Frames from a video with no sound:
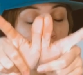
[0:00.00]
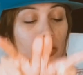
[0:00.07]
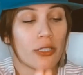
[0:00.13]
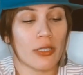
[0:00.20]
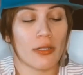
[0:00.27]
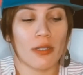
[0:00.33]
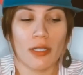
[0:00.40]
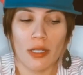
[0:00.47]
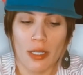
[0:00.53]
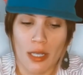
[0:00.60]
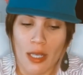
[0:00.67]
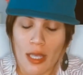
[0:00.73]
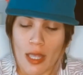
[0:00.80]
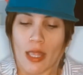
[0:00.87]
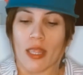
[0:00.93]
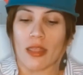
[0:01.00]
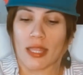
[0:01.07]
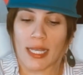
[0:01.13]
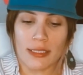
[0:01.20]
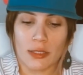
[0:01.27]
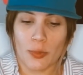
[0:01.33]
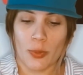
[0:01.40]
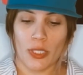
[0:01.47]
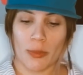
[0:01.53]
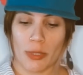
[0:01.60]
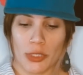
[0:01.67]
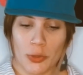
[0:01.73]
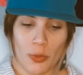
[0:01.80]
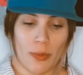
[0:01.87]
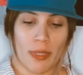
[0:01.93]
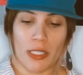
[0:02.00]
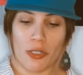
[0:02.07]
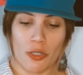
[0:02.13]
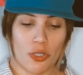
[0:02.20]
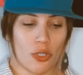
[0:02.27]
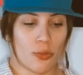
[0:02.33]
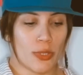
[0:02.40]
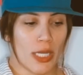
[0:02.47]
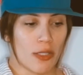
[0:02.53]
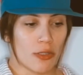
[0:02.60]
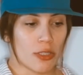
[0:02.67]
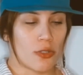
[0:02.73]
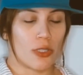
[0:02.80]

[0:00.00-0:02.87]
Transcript: weird. That's pretty much what my YouTube channel is